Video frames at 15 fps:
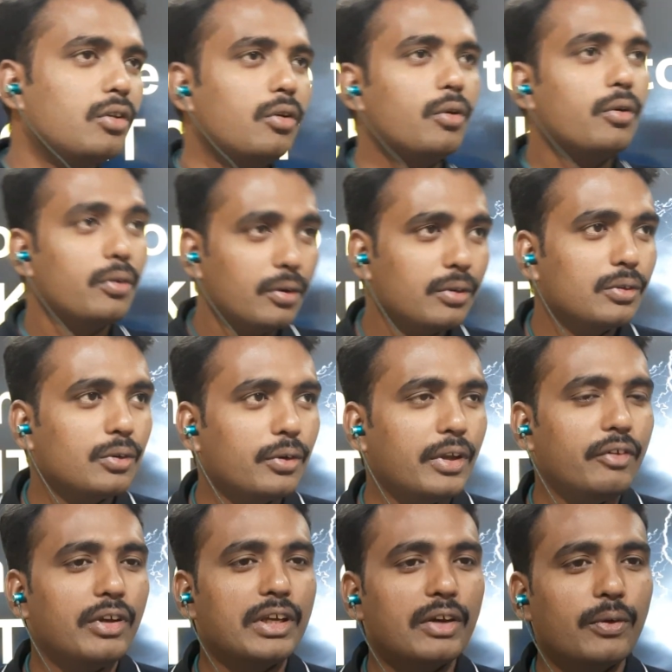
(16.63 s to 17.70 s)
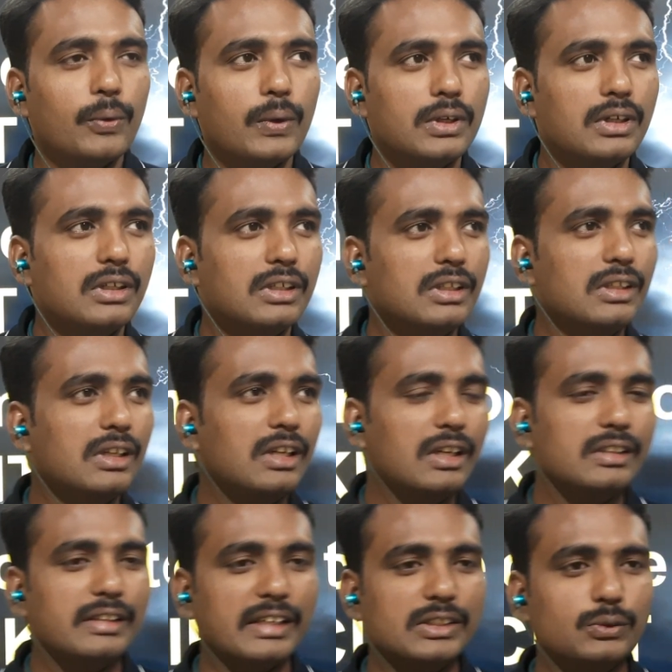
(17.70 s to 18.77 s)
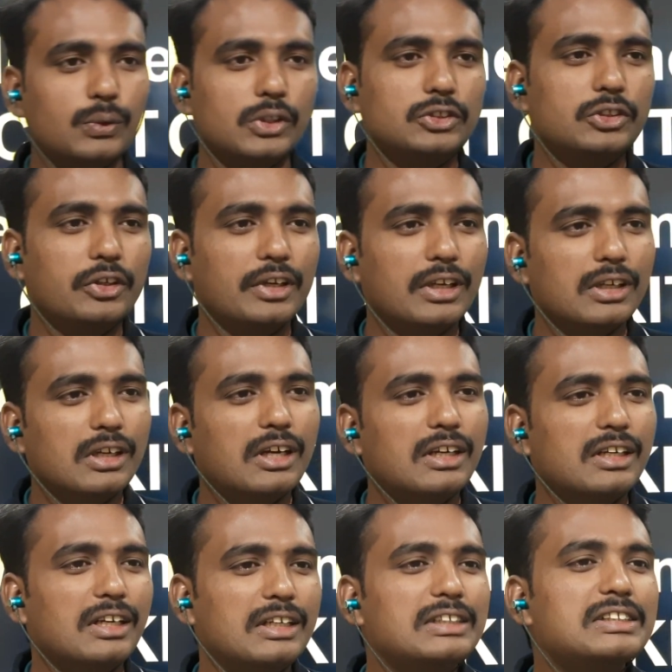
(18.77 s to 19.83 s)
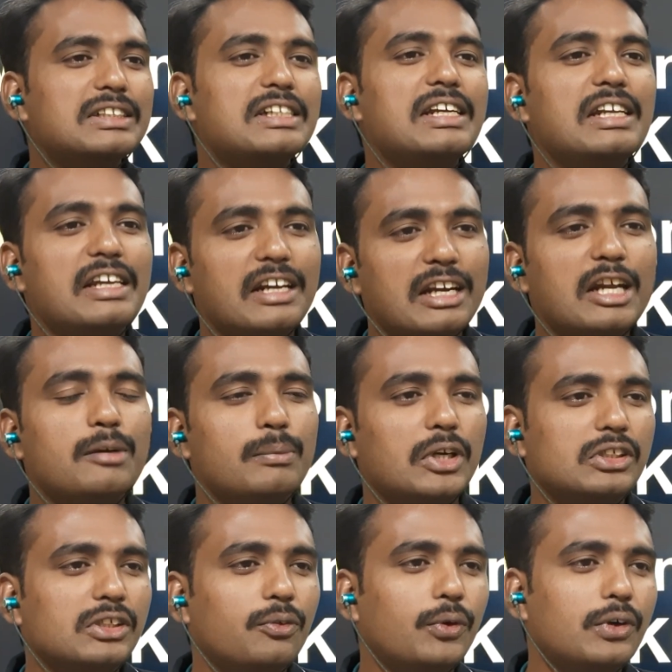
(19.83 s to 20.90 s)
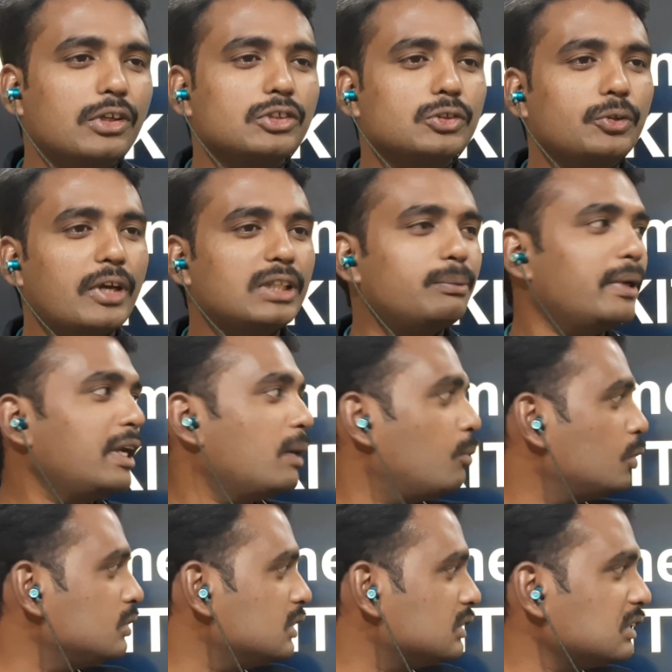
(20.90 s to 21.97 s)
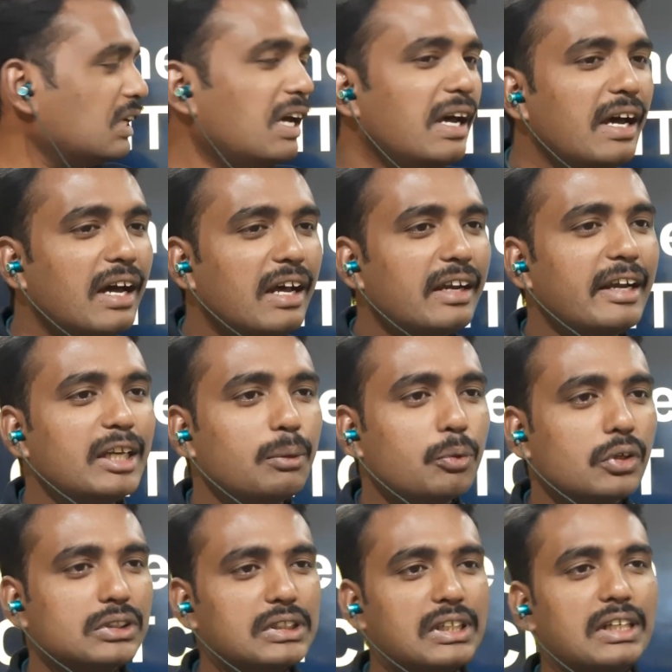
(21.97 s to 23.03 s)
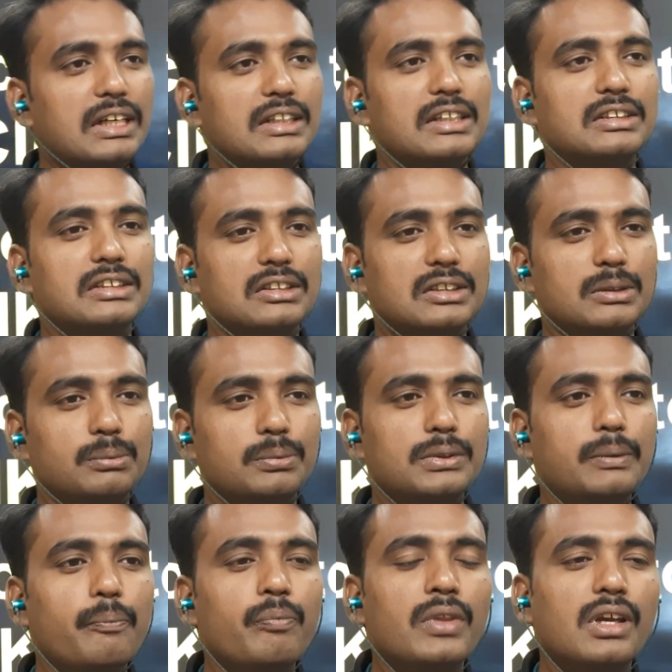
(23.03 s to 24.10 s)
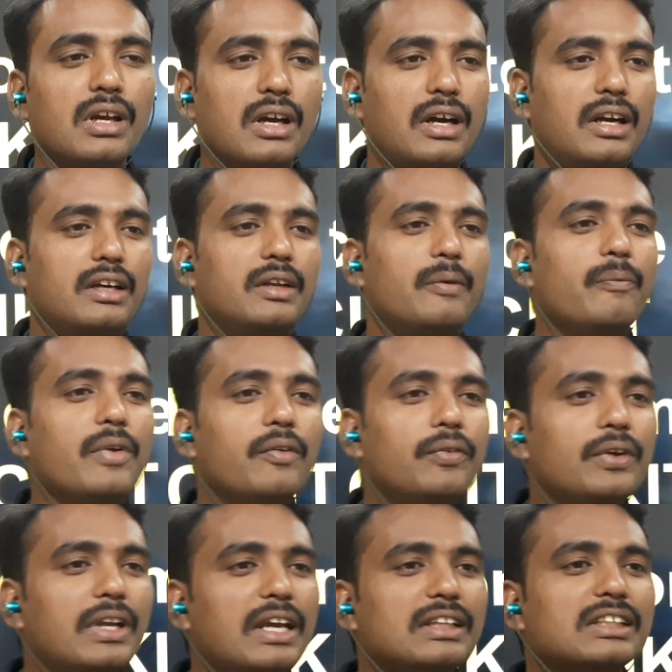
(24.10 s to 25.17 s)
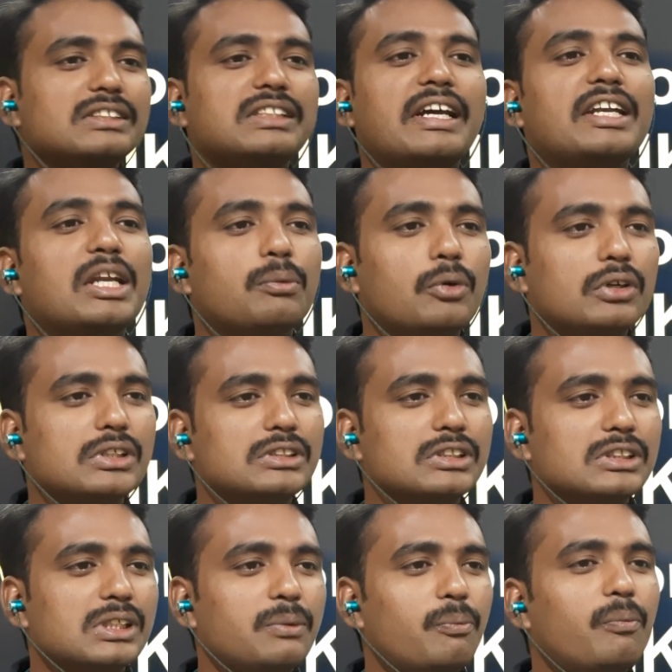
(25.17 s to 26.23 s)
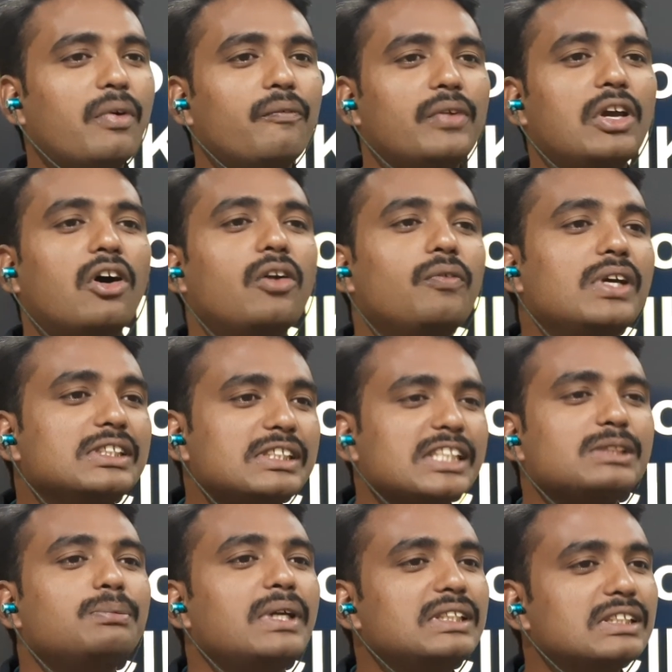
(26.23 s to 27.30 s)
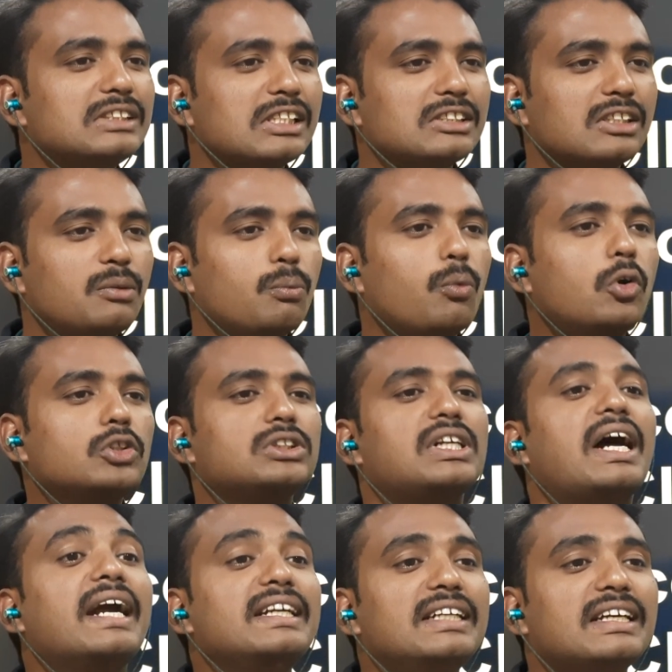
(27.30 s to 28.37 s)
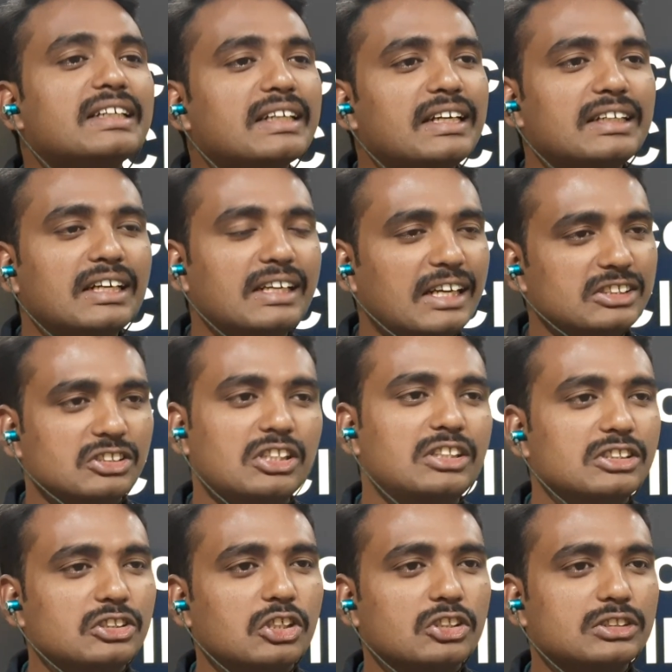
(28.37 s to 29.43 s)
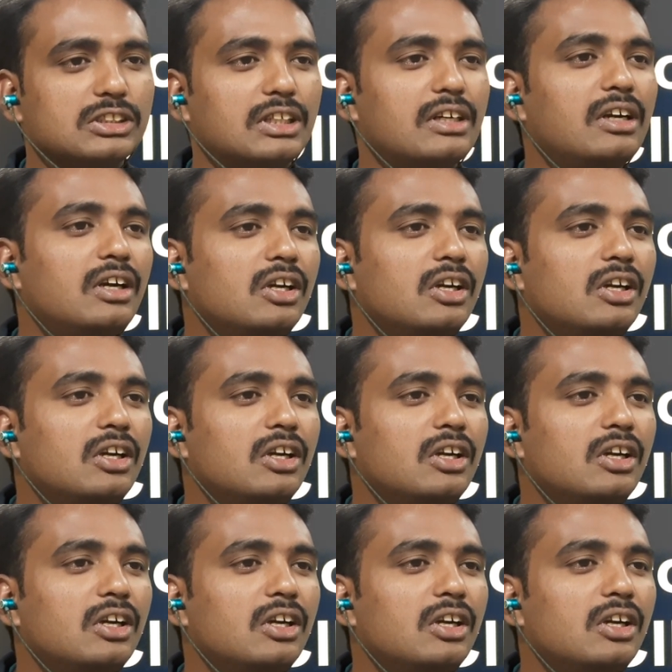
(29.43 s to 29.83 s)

Good evening, everyone. Thanks for joining, and it's really a great pleasure for us to explain about this lighting production earthing systems. And if you take this lighting production system, we always explain this as the most underrated natural disaster.